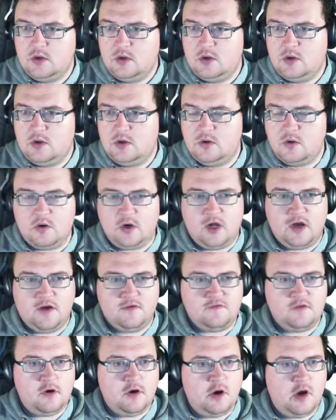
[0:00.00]
Good
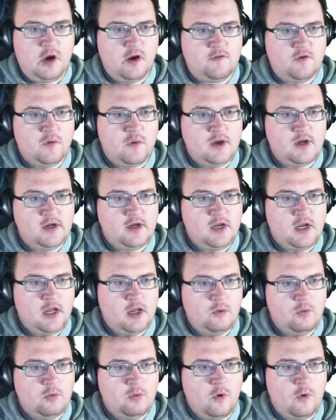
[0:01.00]
afternoon, everyone.
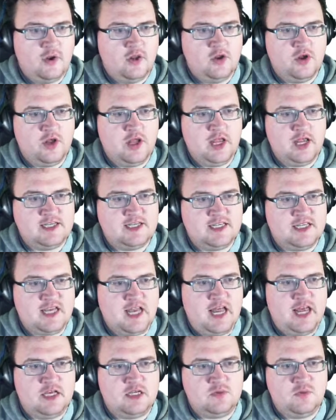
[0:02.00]
What we're looking at
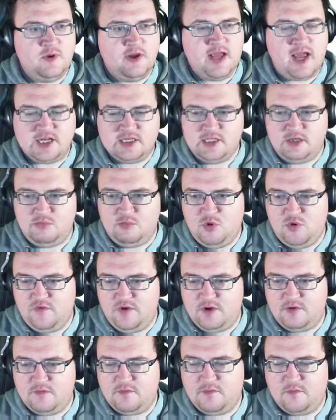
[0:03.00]
today is we're actually
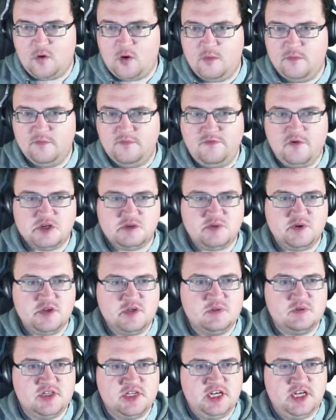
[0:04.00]
moving from first
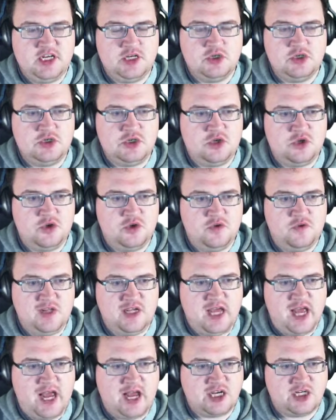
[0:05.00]
principles into
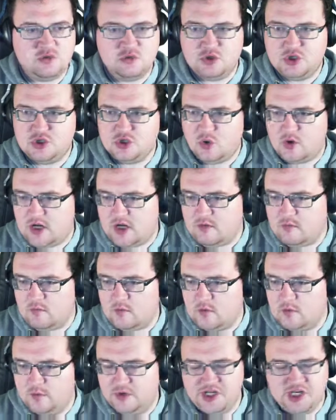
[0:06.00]
the actual shortcut
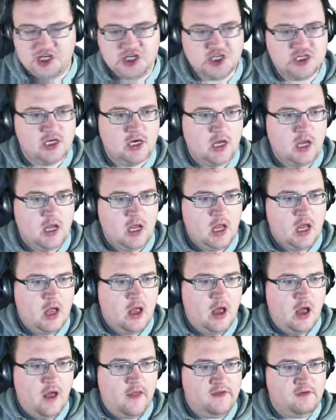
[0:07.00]
rule, which
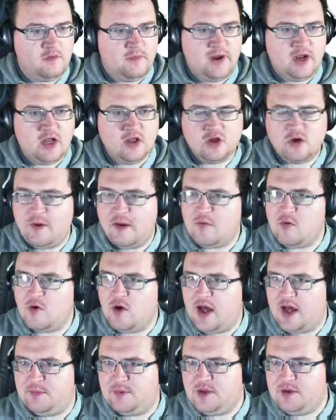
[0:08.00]
I think will make a lot of people
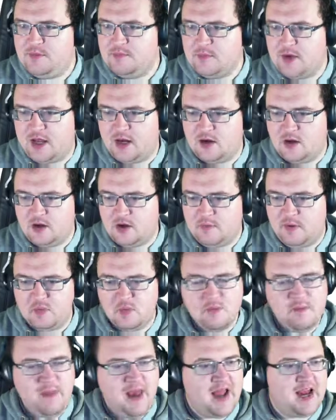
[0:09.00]
happy and a lot of people
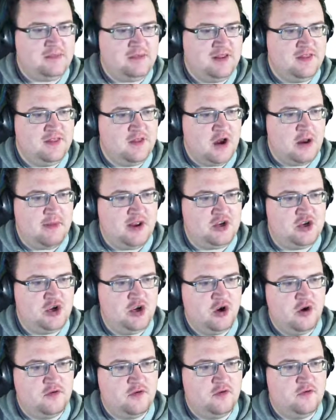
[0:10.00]
mad at me that I made you
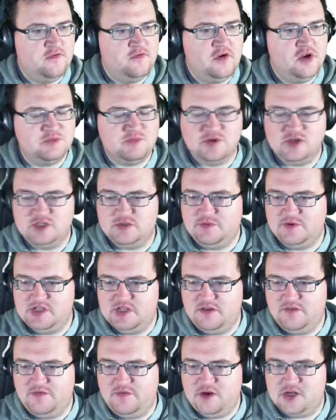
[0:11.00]
go through first principles in
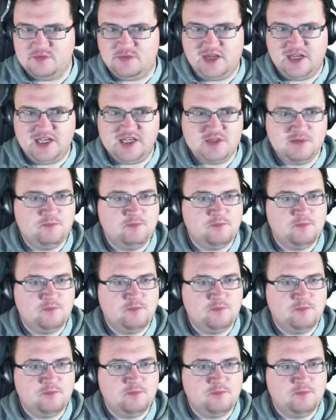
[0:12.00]
the first place.